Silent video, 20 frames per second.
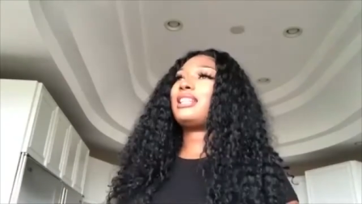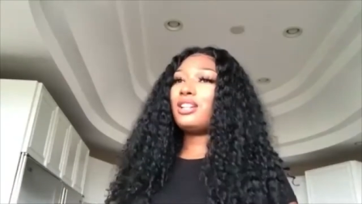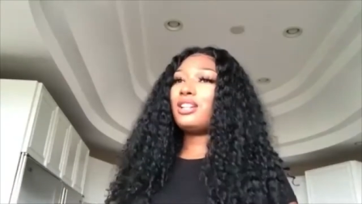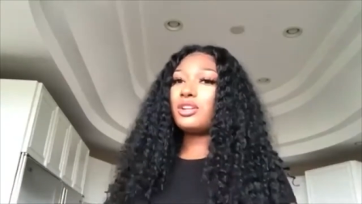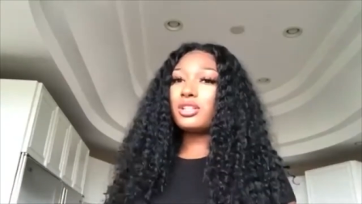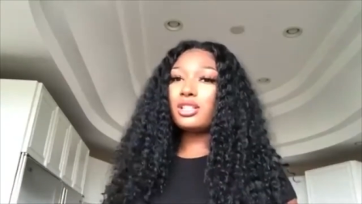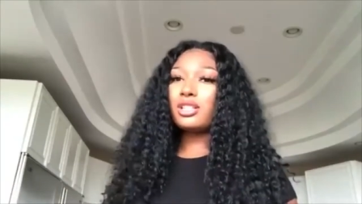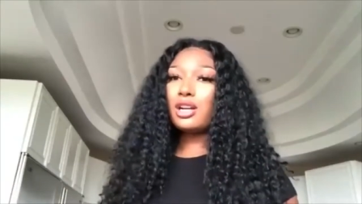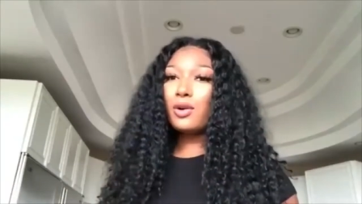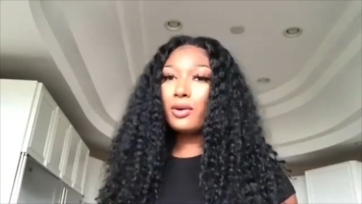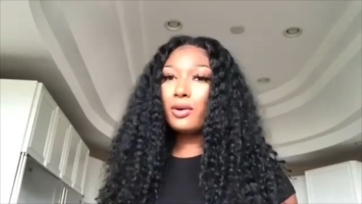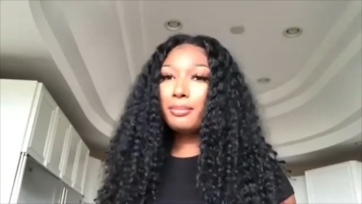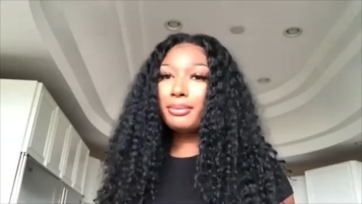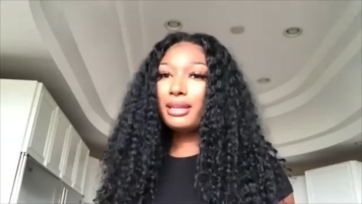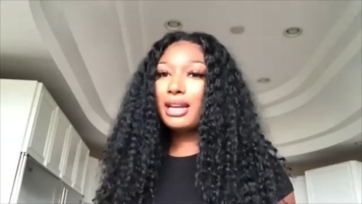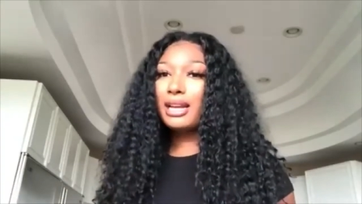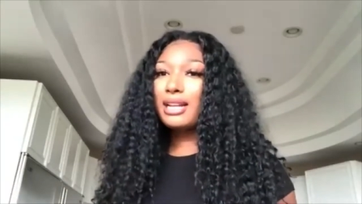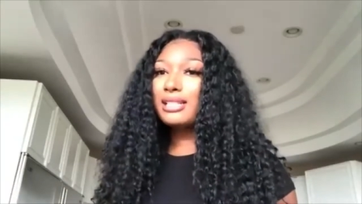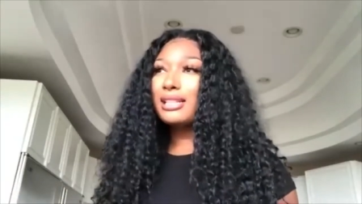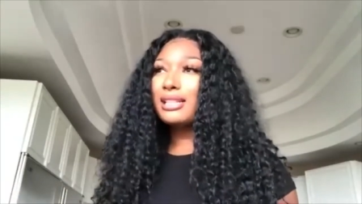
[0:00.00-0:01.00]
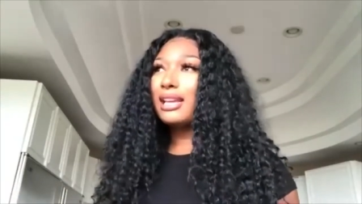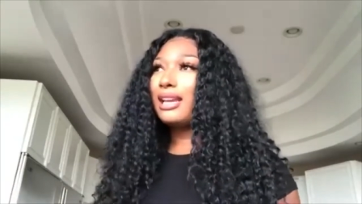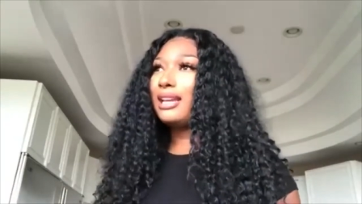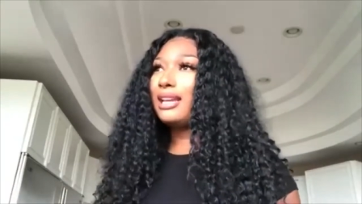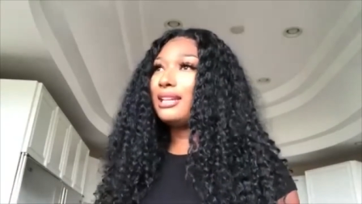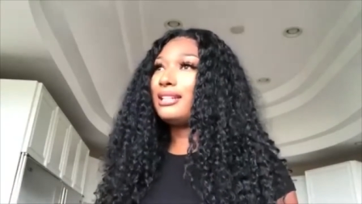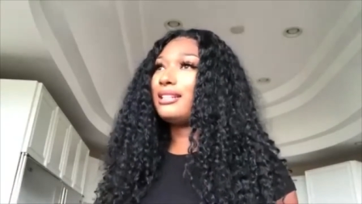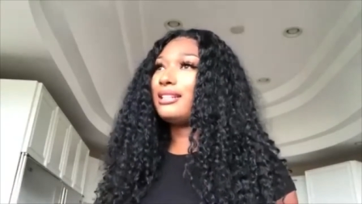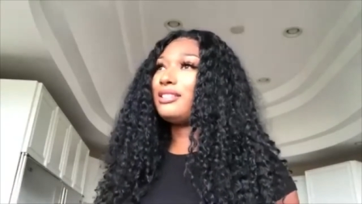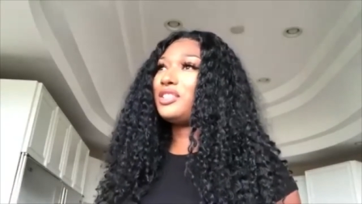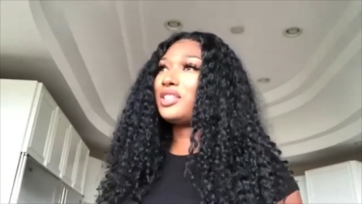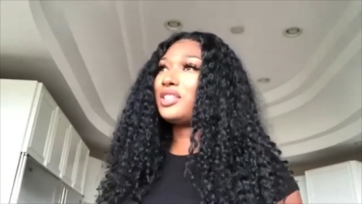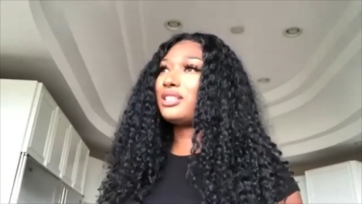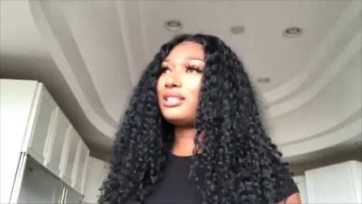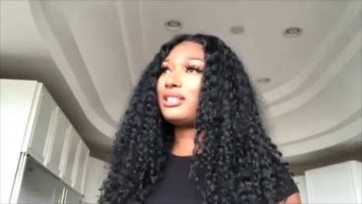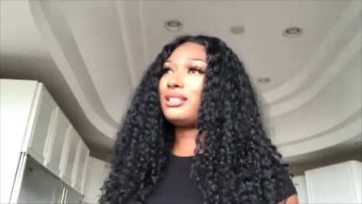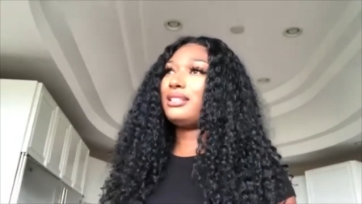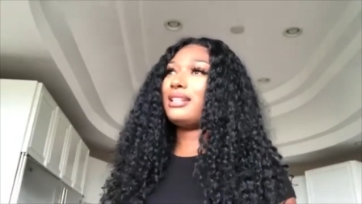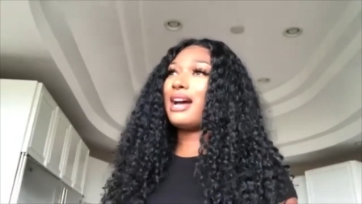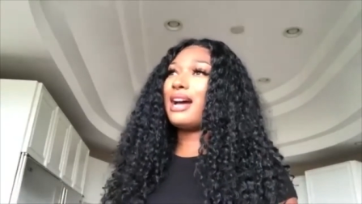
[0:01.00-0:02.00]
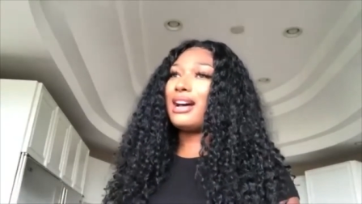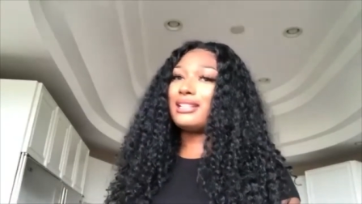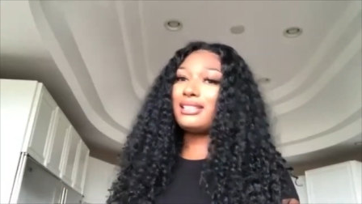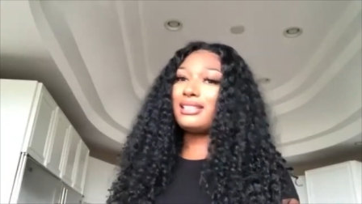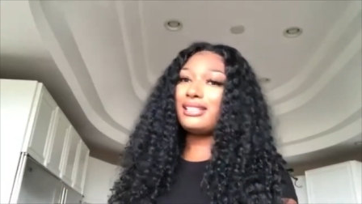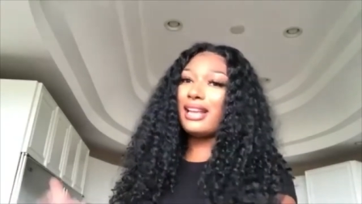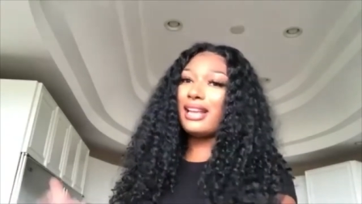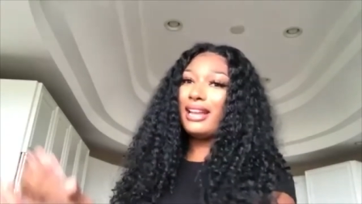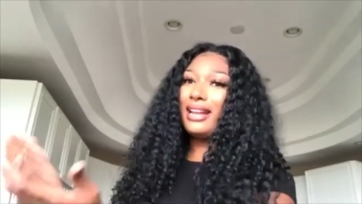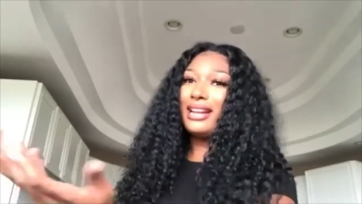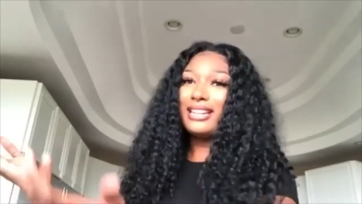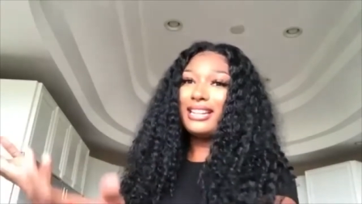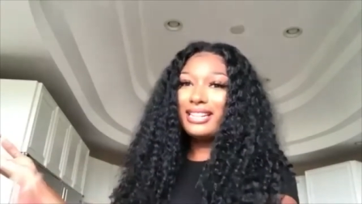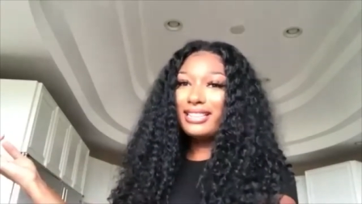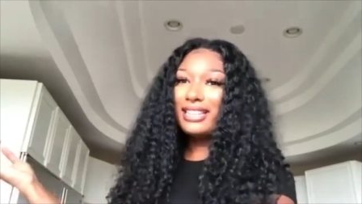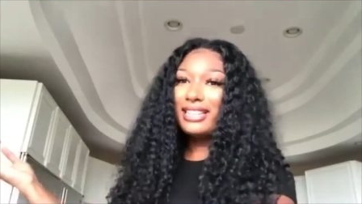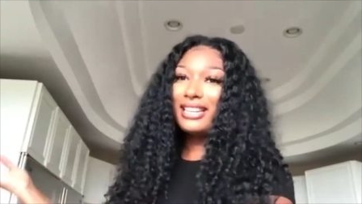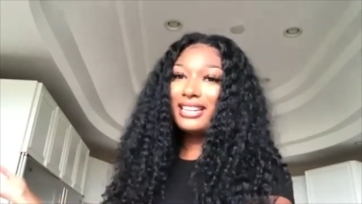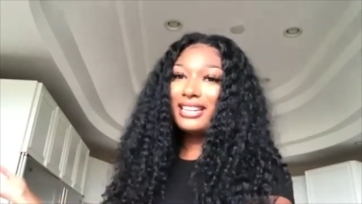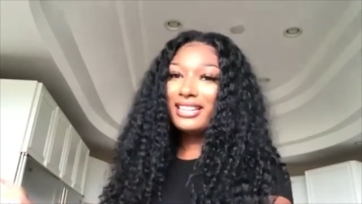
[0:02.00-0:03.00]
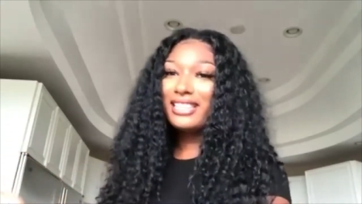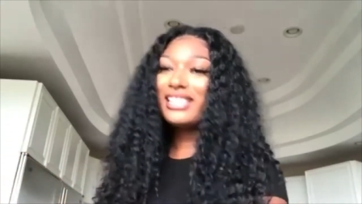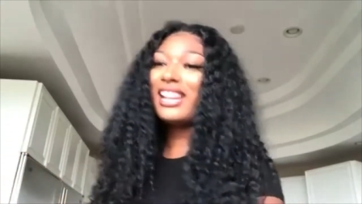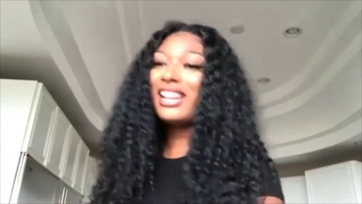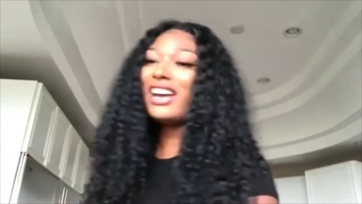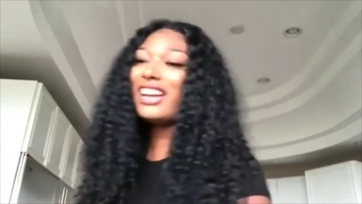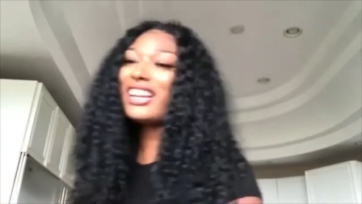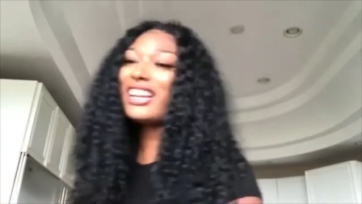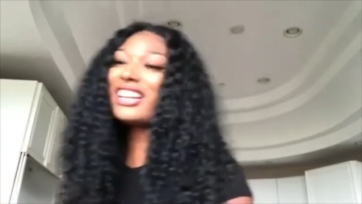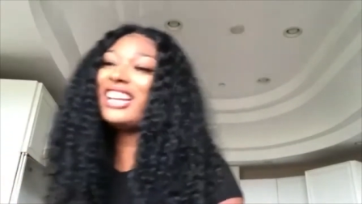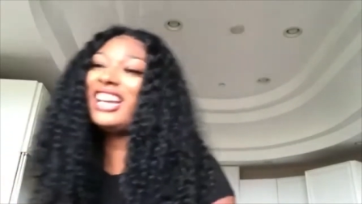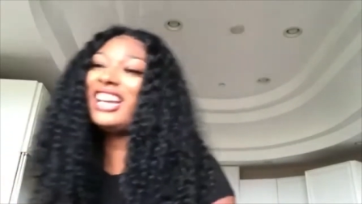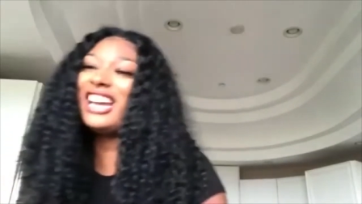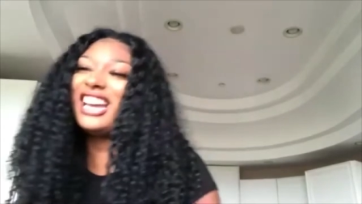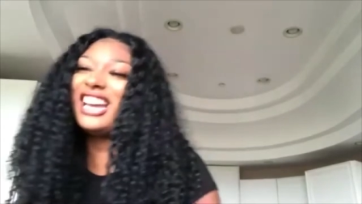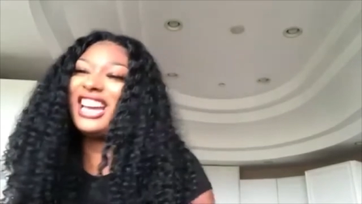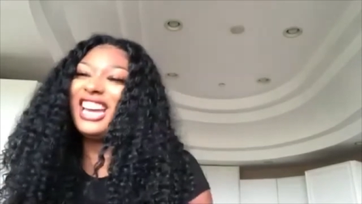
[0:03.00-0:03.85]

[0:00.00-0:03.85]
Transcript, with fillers: on a song with Beyonce and just not say anything. Like, just